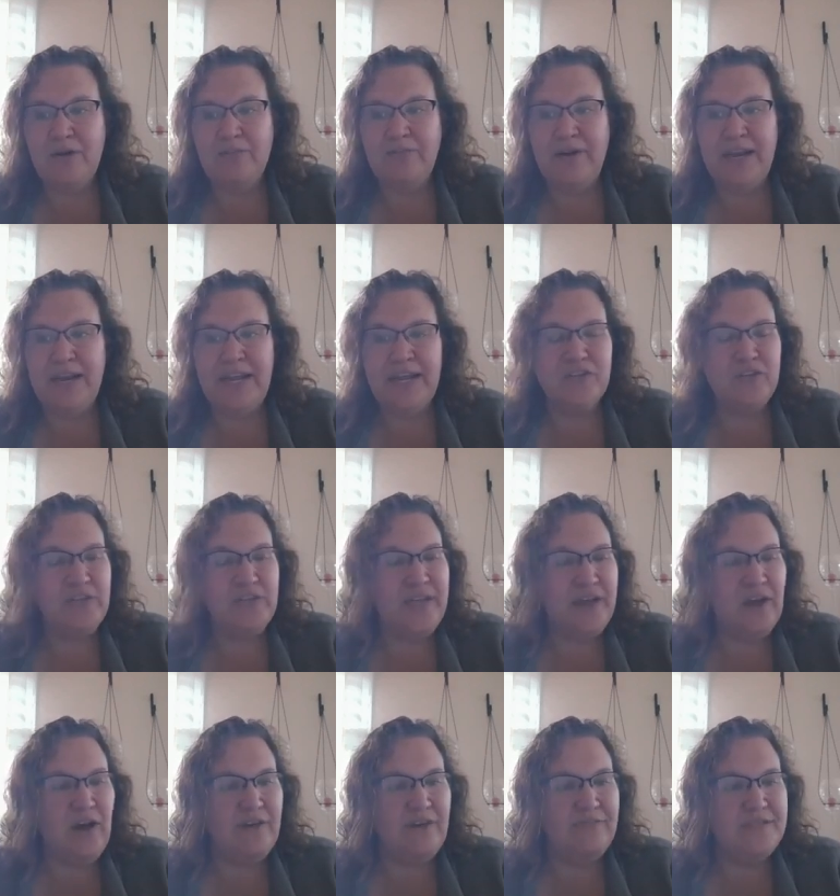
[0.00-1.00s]
Our financial
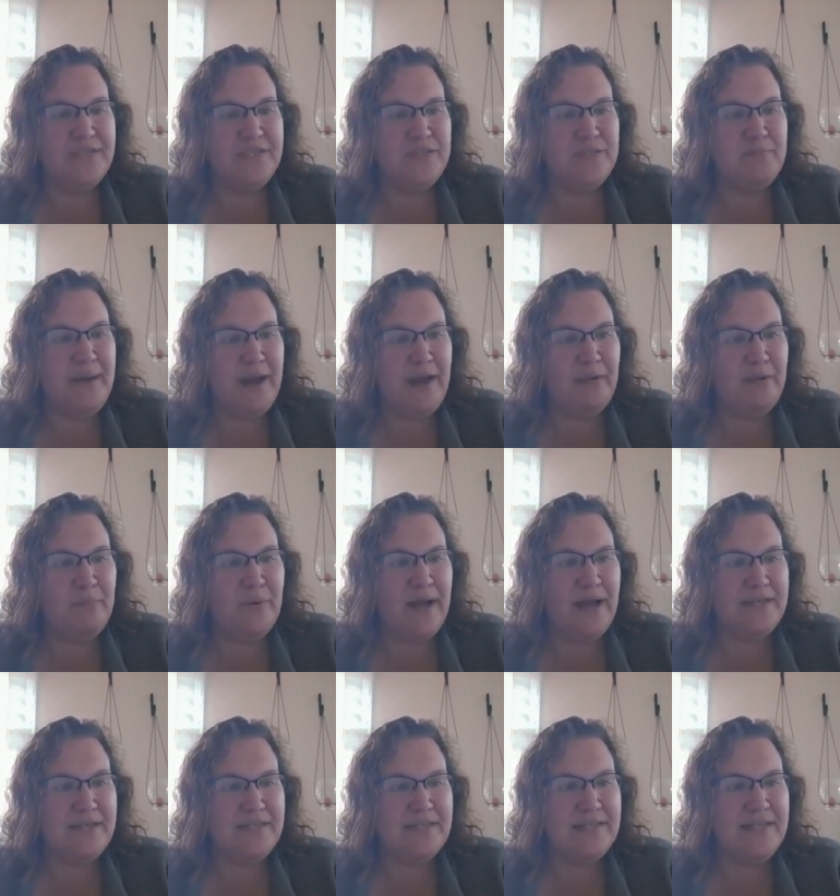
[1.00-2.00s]
aid office is p-
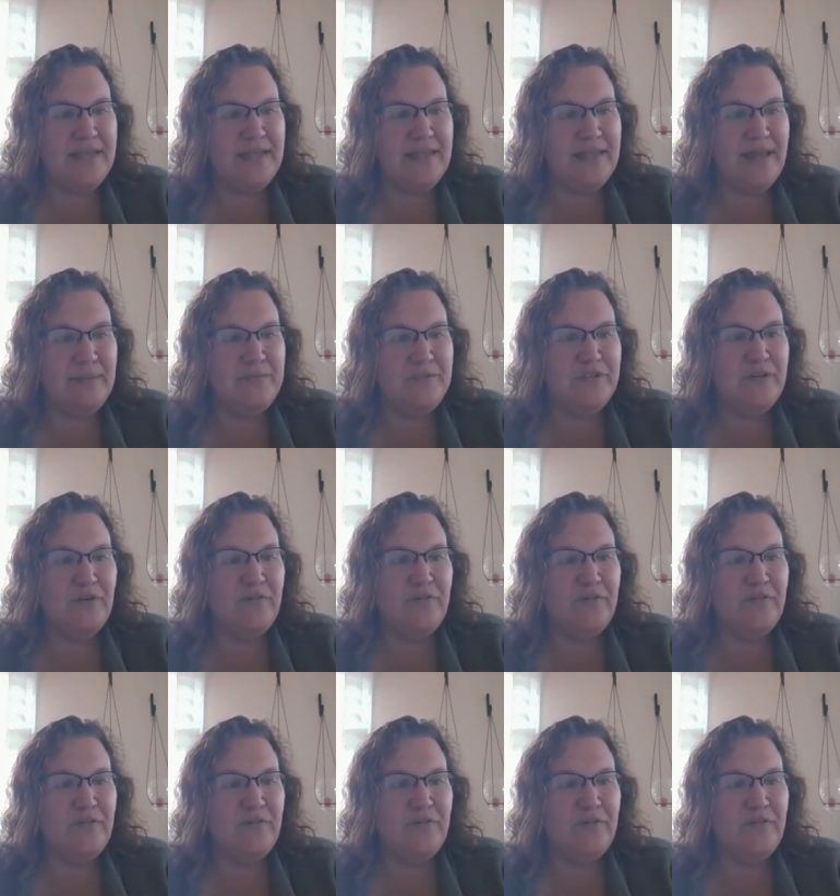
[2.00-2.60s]
processing them.